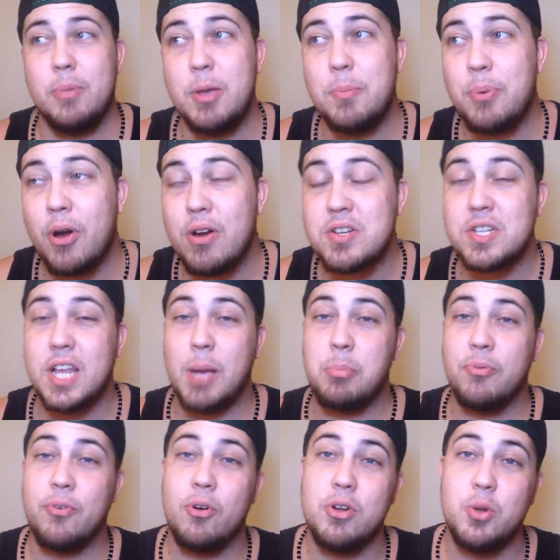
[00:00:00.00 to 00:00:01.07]
Me personally, I
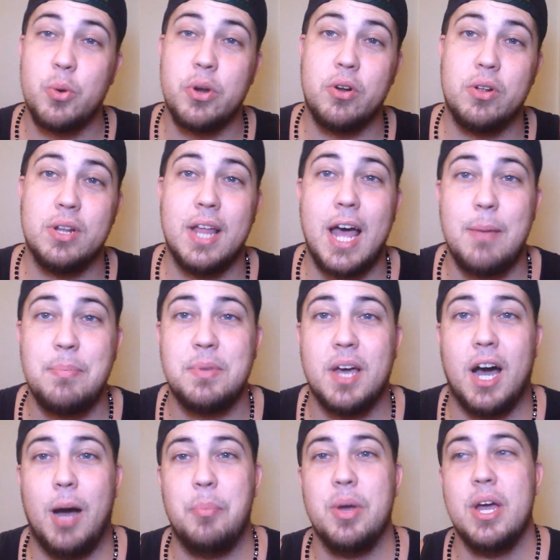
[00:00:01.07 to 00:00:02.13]
prefer doing it on a
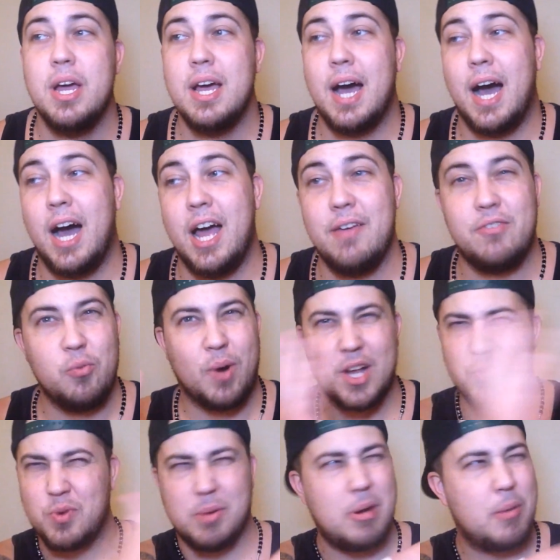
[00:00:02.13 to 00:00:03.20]
laptop. Uh, if you
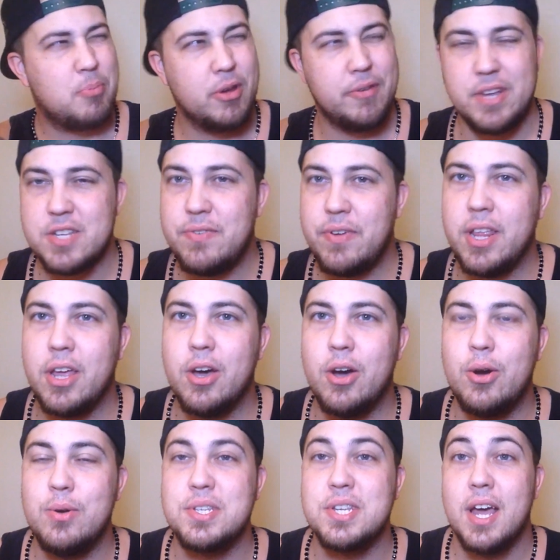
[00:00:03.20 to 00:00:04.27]
watch one of my previous
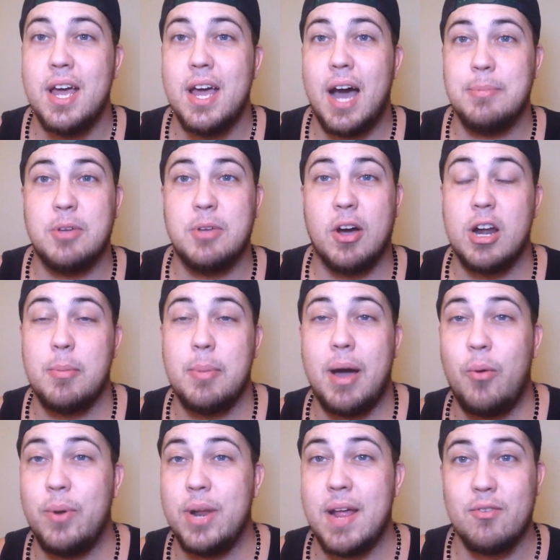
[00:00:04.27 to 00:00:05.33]
videos, I'm talking
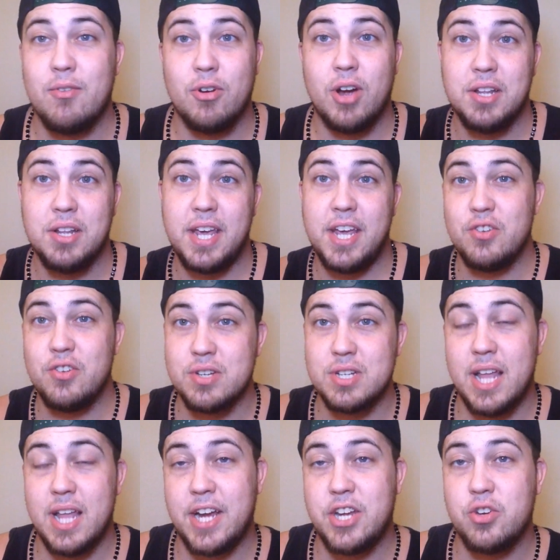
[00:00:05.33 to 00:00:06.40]
about whenever a
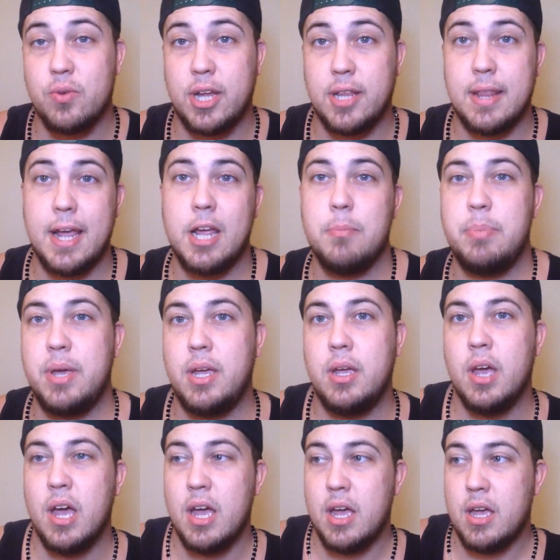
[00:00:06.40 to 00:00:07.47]
teacher's lecturing, they could
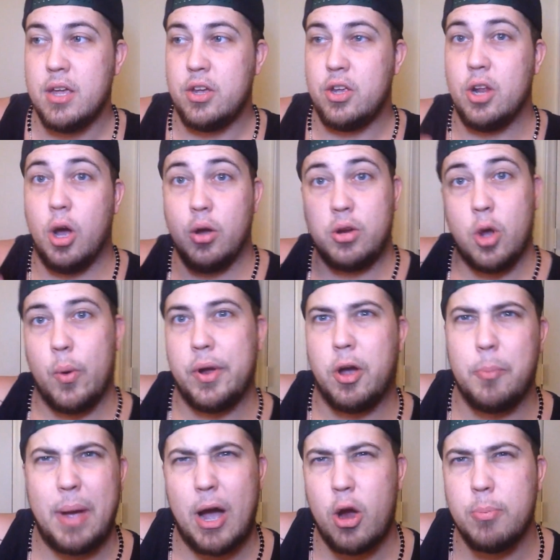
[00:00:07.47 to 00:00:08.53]
be you know, going
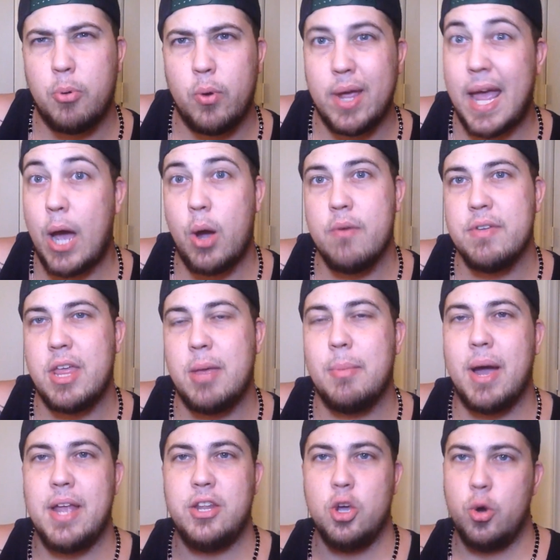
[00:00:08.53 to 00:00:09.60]
on PowerPoint, however they
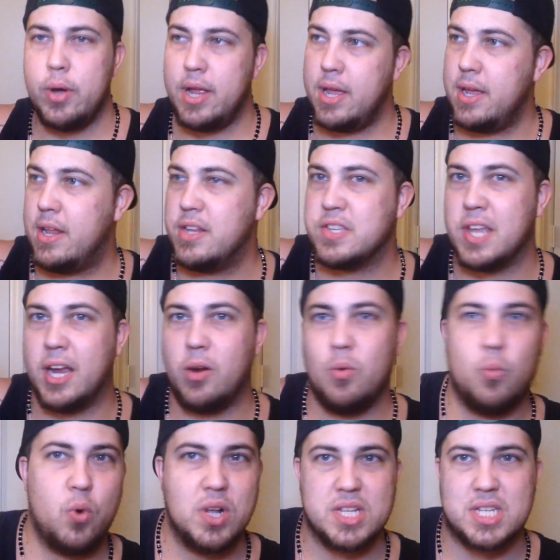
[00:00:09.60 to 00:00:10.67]
might do it, and it's like
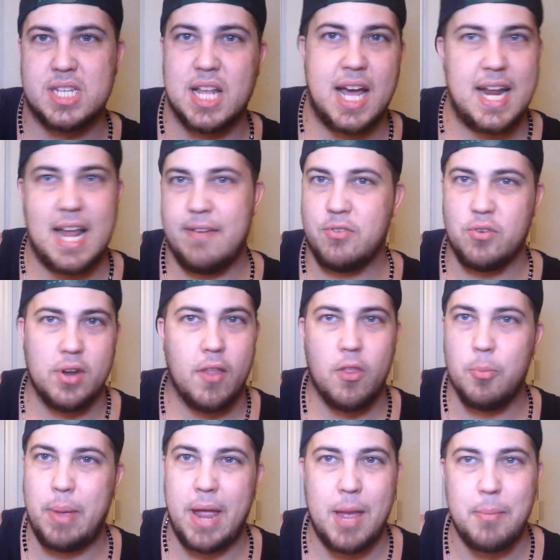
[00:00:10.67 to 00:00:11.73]
one slide after another,
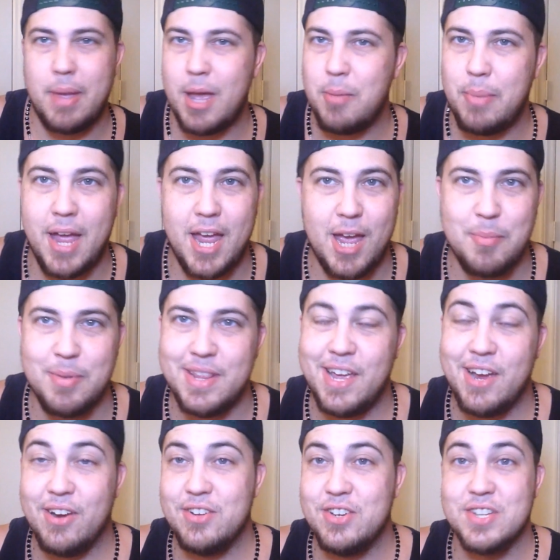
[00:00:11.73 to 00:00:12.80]
bam, bam, bam, and
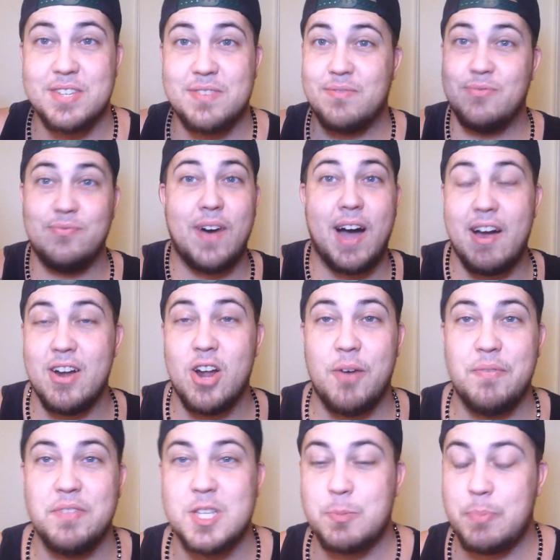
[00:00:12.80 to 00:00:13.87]
they're just firing
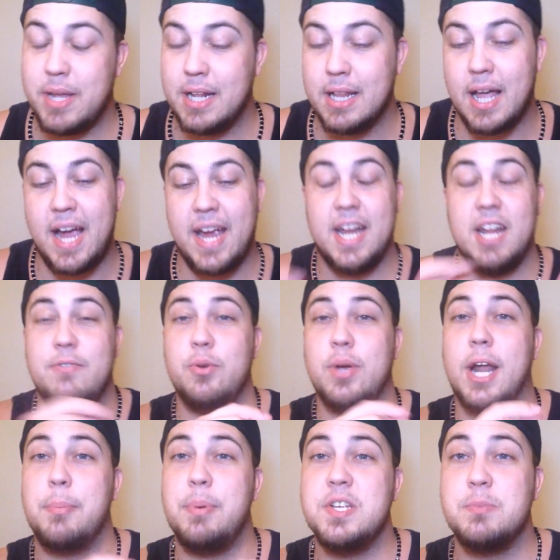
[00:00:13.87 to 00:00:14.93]
off at the speed of light. And if you
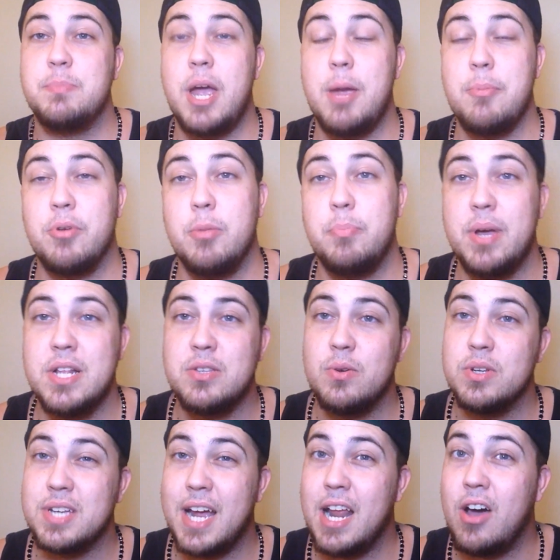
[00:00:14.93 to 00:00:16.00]
got a piece of paper and a pencil,
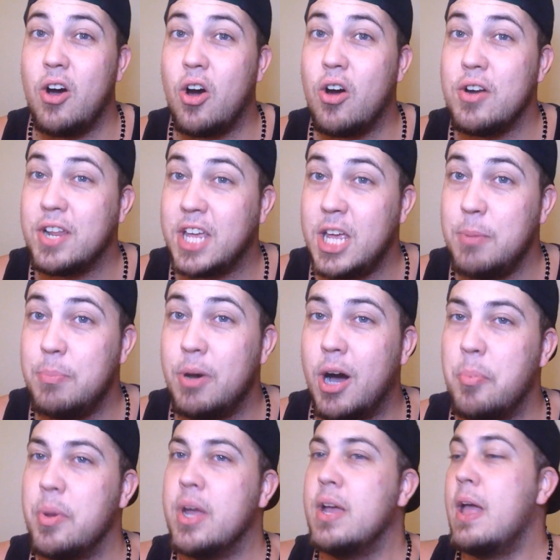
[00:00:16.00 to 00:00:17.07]
it's kind of hard to keep up.